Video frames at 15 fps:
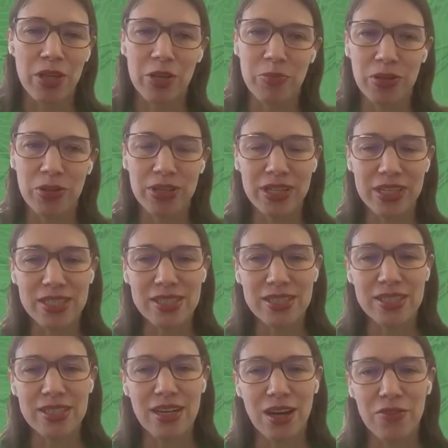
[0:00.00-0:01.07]
applicable it
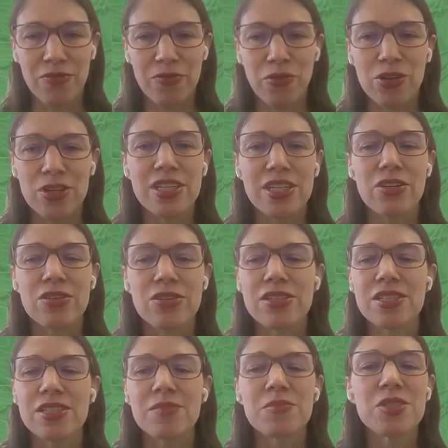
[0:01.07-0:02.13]
is in non-forest
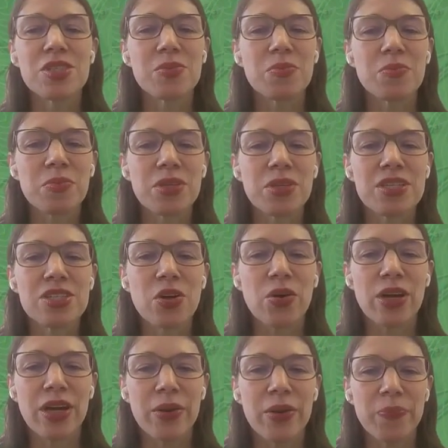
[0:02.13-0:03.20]
ecosystems. Please
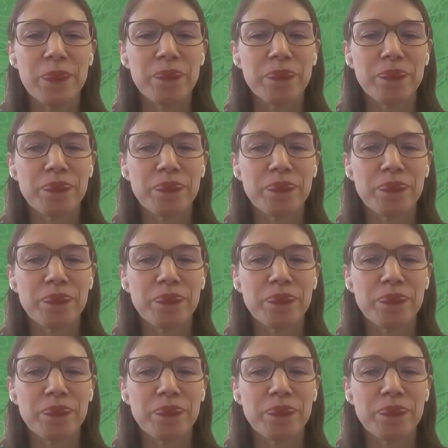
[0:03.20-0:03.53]
go ahead.